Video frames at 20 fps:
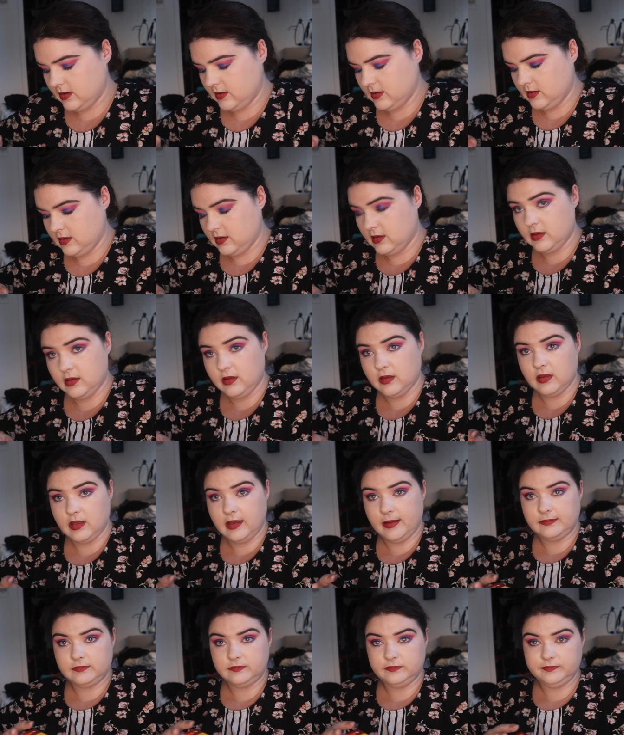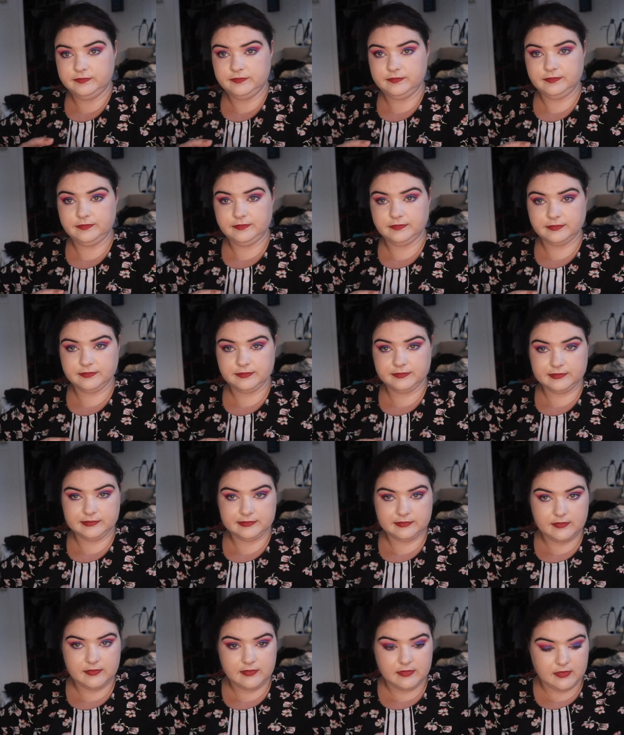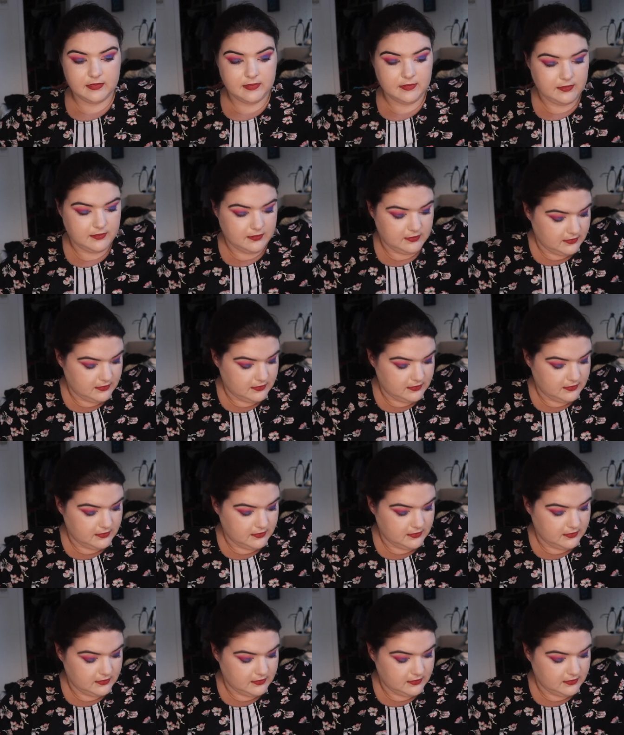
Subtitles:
Nothing is said.